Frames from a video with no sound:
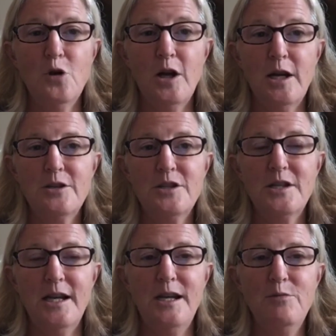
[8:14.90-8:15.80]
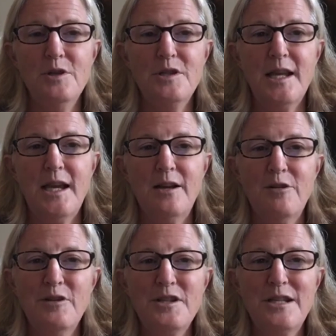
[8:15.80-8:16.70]
drug study was that
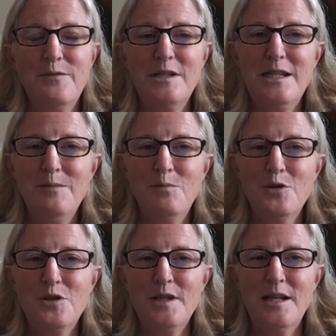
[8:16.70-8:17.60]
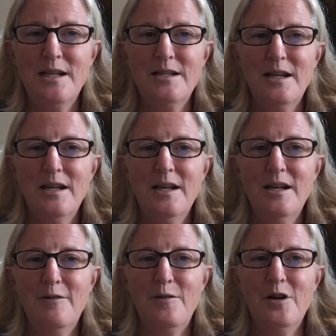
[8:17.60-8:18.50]
only 17%
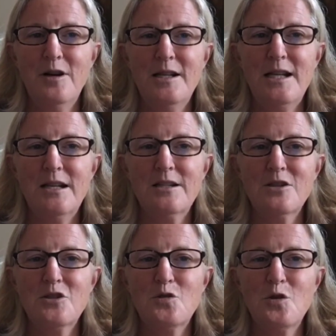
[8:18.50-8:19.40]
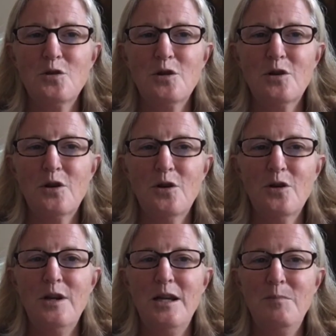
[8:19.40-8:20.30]
of heart attacks and stroke
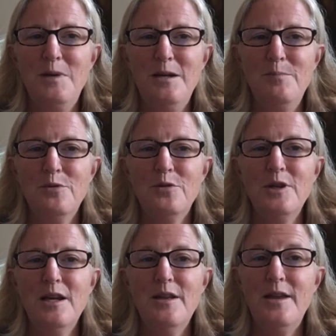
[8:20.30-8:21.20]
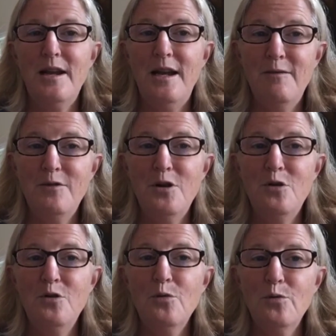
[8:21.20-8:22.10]
occur in people that have
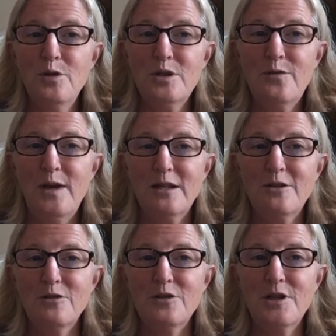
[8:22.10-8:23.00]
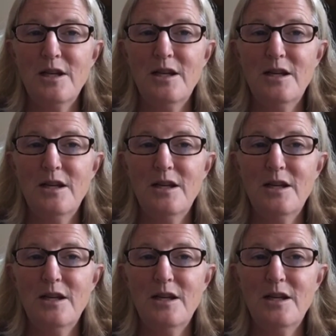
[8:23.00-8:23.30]
known risk factors.